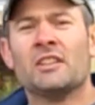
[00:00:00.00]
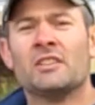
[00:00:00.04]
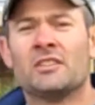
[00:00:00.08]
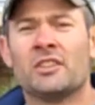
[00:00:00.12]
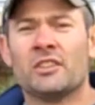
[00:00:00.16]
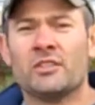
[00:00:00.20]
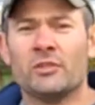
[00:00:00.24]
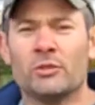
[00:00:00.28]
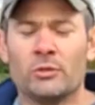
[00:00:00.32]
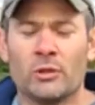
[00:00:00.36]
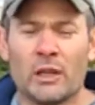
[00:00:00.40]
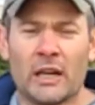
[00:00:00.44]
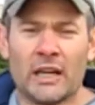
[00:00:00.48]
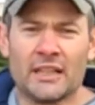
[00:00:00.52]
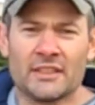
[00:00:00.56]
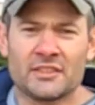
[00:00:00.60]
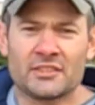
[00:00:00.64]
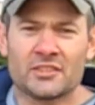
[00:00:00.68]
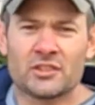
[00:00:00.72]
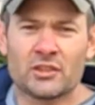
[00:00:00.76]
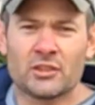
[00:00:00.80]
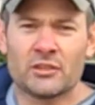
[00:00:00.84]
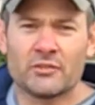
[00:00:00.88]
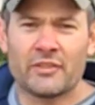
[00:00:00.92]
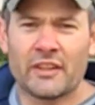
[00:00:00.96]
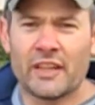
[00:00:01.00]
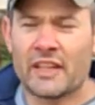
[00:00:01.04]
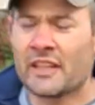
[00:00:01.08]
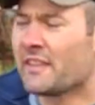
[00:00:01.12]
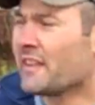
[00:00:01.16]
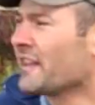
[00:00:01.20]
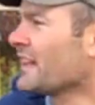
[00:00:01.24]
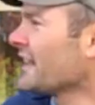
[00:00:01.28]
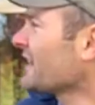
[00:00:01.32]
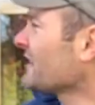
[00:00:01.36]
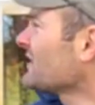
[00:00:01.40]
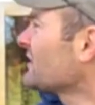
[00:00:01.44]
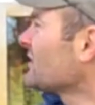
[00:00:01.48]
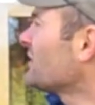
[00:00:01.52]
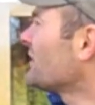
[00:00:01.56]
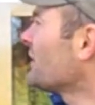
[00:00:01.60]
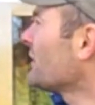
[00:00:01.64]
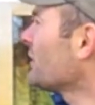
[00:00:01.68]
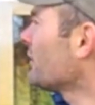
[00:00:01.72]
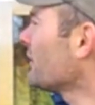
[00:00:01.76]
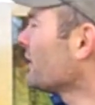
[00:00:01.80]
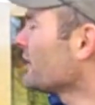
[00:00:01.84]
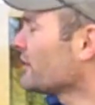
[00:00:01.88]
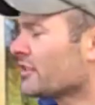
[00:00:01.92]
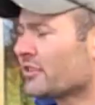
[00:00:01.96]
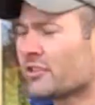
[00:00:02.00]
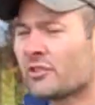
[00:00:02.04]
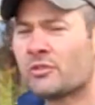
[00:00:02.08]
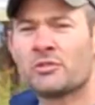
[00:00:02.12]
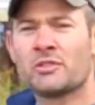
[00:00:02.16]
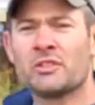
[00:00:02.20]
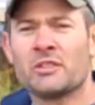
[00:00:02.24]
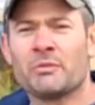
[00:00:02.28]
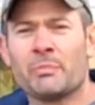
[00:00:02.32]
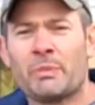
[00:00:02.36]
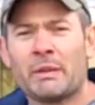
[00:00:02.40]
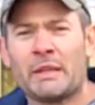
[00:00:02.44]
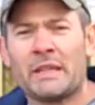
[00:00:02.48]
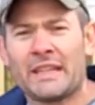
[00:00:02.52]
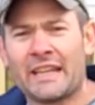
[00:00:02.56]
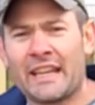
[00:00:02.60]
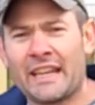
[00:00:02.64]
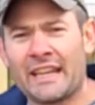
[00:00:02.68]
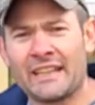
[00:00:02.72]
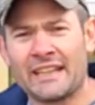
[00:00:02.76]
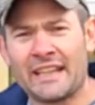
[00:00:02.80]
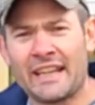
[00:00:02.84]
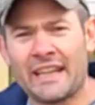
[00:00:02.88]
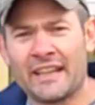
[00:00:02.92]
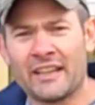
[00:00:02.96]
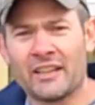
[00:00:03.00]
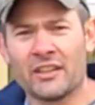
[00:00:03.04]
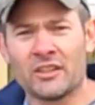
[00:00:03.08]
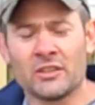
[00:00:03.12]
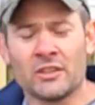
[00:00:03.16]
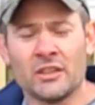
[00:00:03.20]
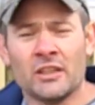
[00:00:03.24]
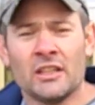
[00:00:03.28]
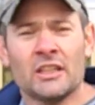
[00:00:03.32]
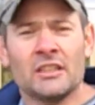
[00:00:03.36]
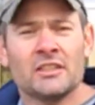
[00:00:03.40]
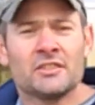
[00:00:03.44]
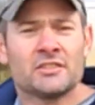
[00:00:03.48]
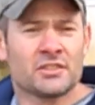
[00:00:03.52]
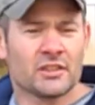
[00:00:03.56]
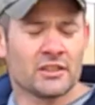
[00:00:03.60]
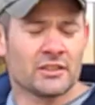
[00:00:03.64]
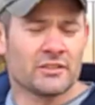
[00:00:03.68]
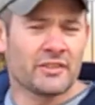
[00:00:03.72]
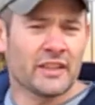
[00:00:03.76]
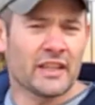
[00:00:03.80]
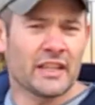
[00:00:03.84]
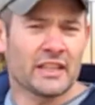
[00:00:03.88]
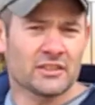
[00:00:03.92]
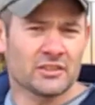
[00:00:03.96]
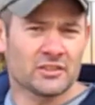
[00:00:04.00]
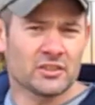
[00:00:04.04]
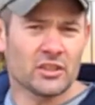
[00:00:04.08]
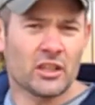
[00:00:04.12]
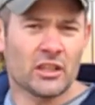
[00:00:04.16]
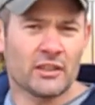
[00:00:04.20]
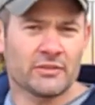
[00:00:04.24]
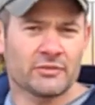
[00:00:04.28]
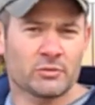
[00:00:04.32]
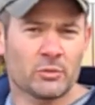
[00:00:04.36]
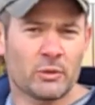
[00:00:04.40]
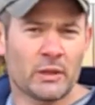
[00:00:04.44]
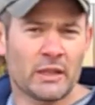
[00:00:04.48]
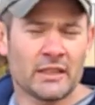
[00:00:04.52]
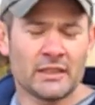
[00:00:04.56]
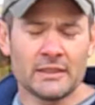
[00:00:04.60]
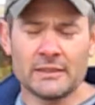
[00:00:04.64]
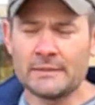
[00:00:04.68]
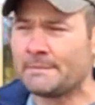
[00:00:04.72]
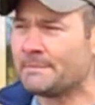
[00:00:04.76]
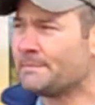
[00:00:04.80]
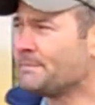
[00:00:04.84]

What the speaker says: to survey the exterior using PKNail surveying software.